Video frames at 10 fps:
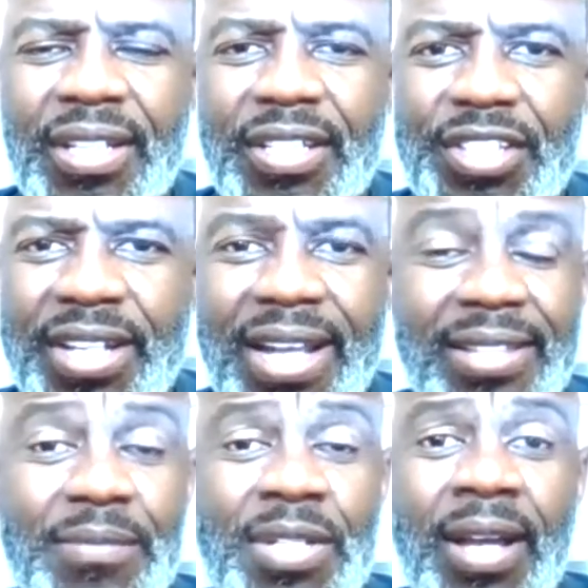She got
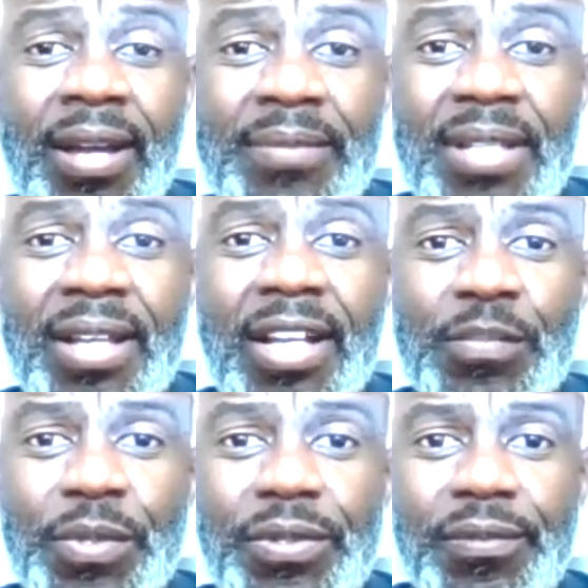them jobs at the
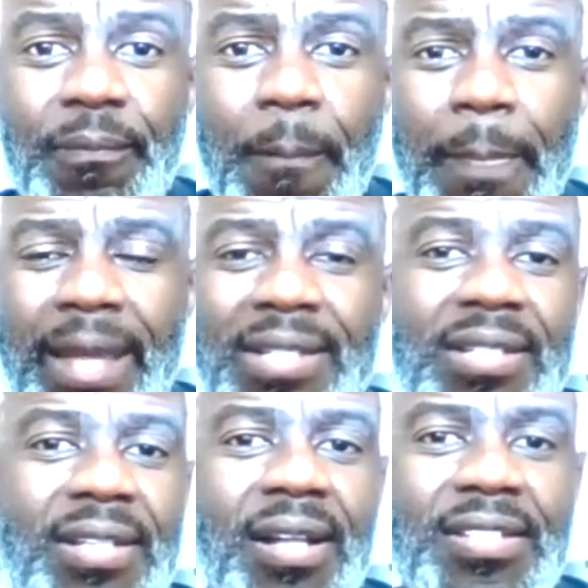hospital,
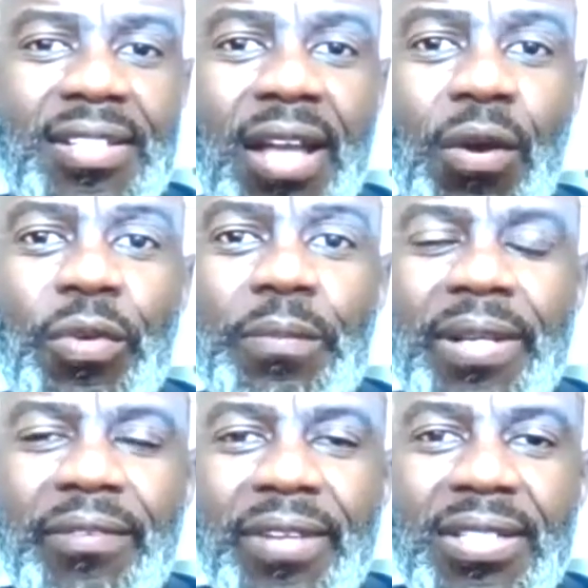$18 an hour with
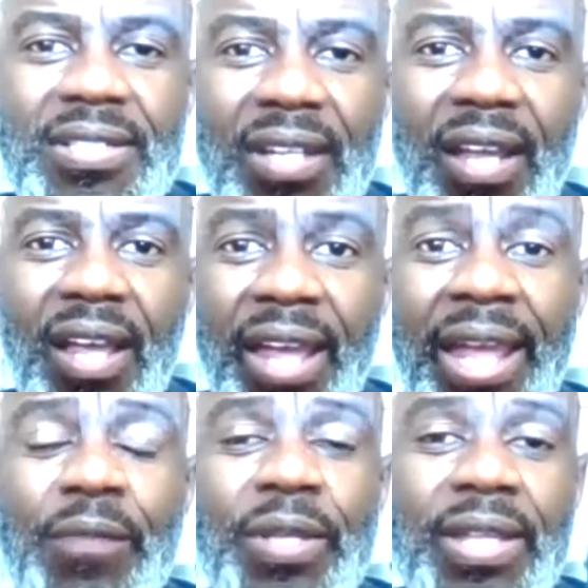benefits
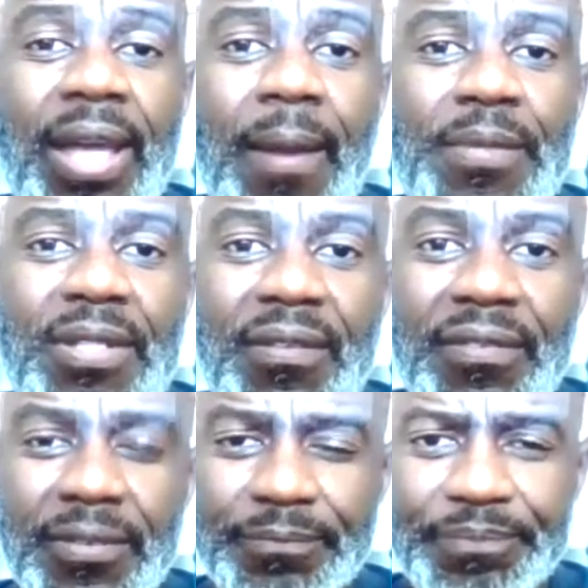and with the option
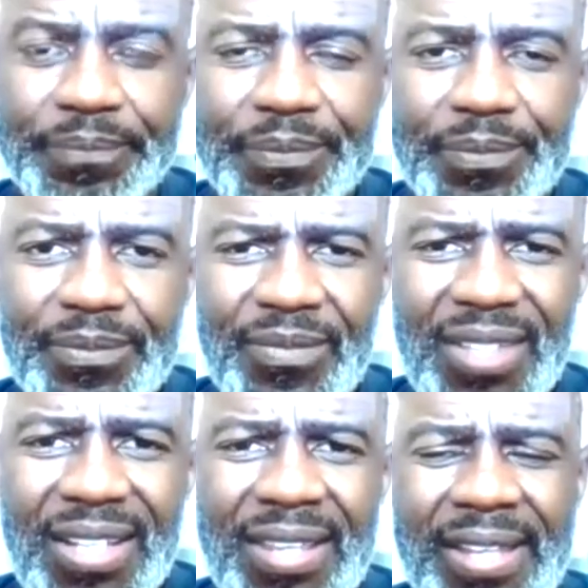of
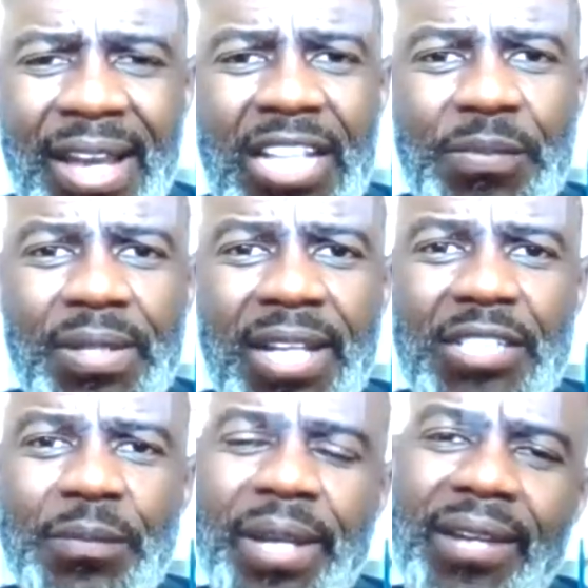the hospital
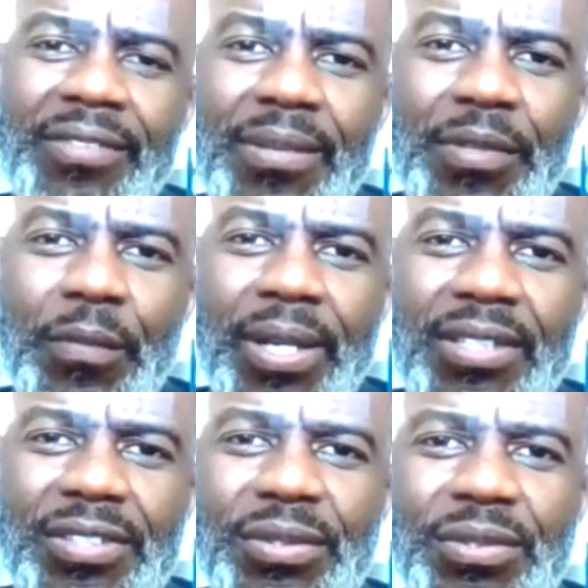actually paying for them to go back
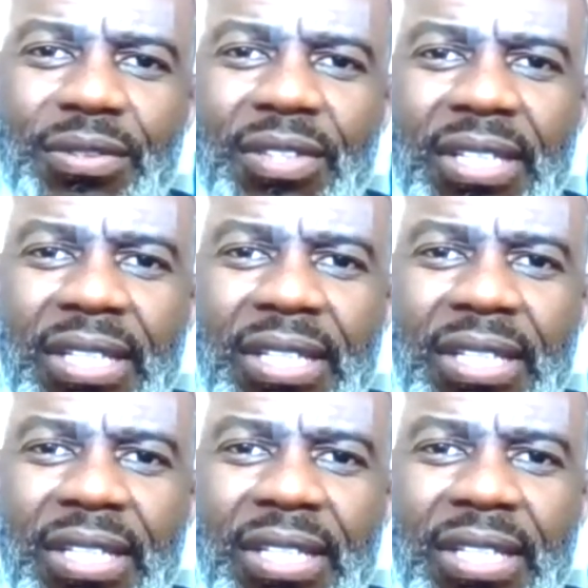to school.